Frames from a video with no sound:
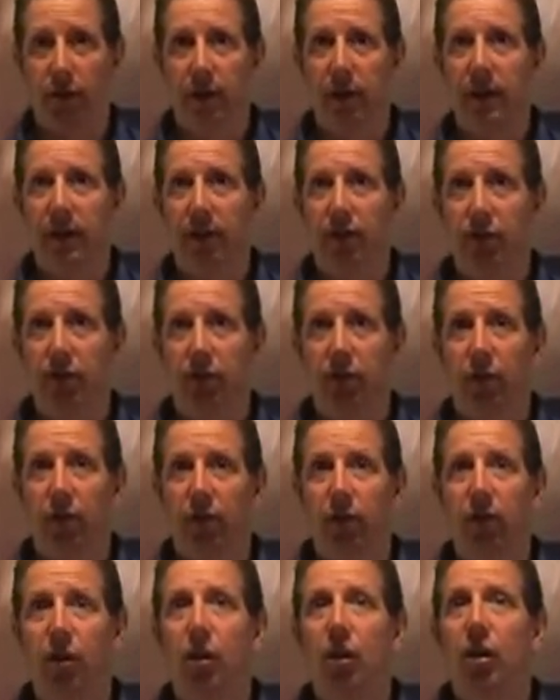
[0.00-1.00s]
discharge,
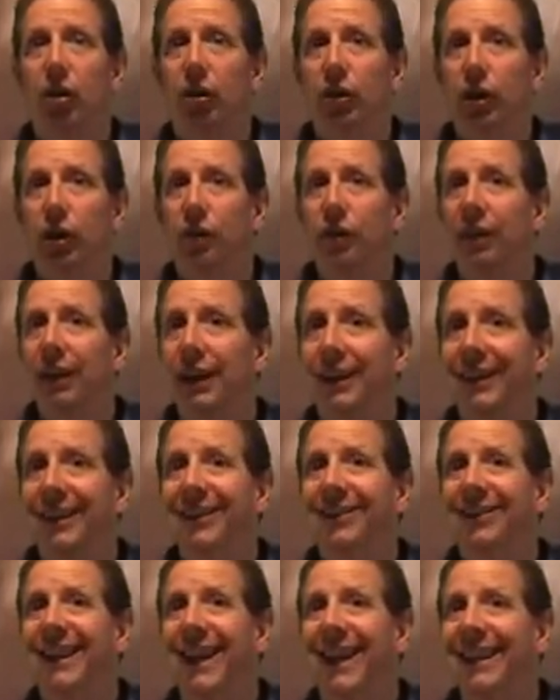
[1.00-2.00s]
you
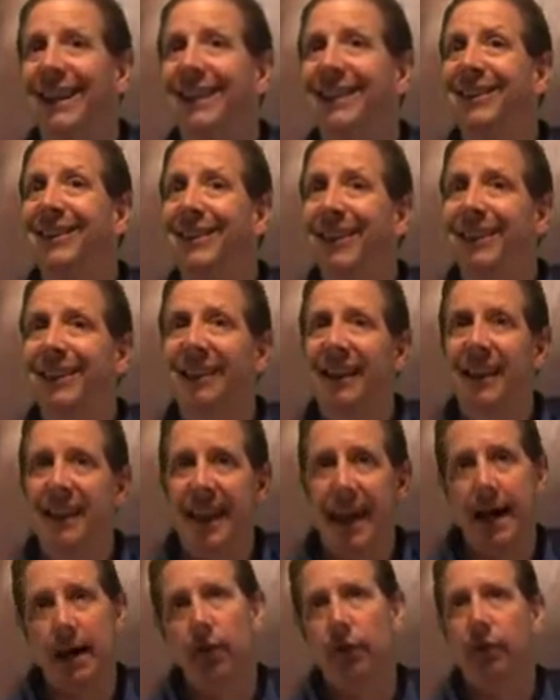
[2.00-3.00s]
released at least
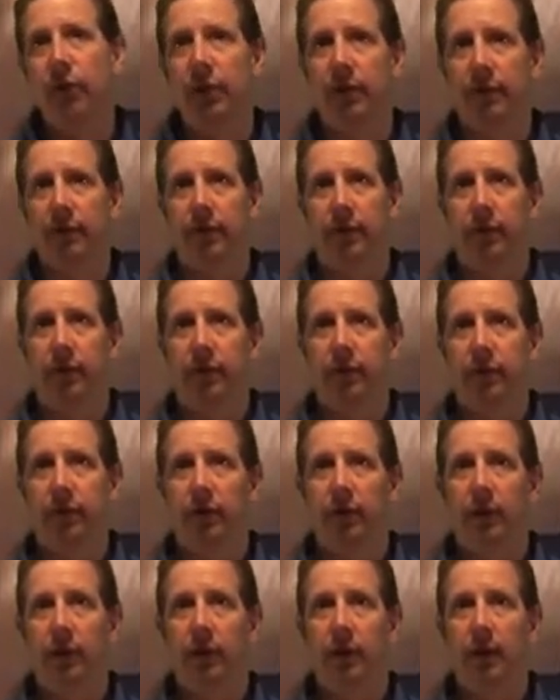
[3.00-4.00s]
6,000 volts.
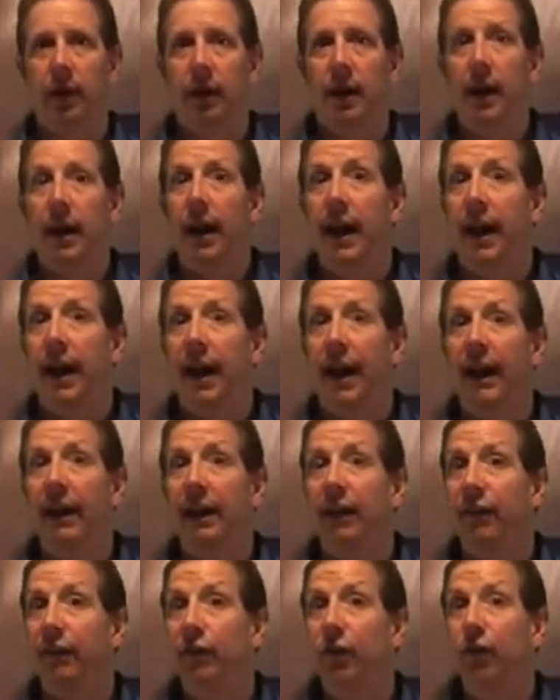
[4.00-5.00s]
And
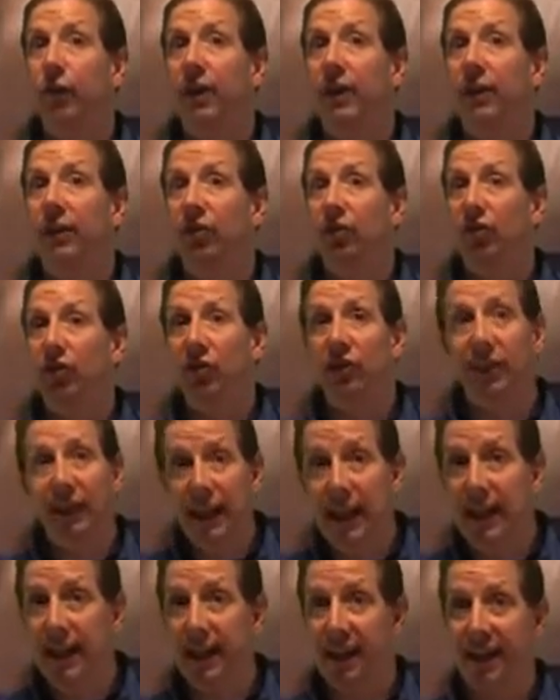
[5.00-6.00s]
if you can
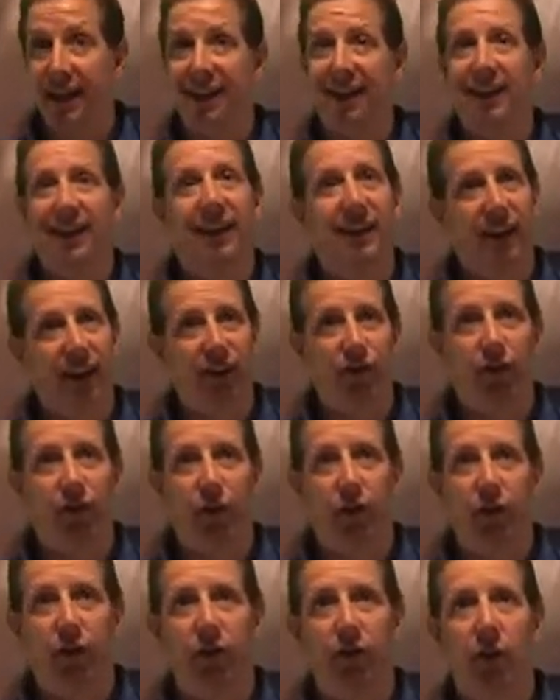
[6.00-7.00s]
see the
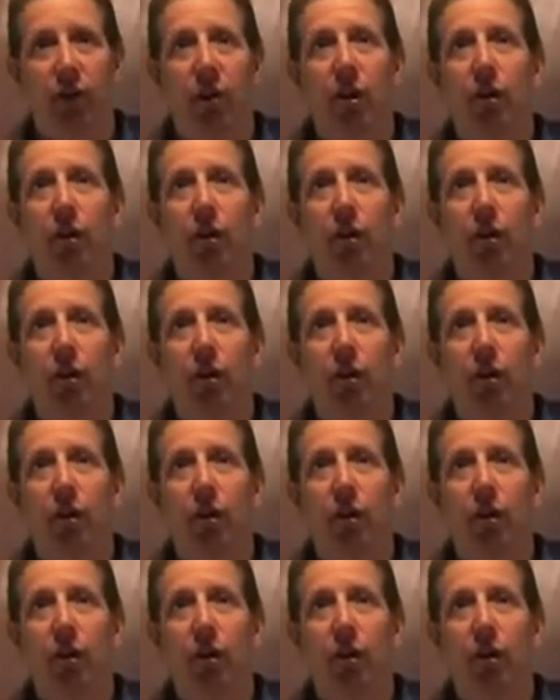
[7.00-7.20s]
discharge,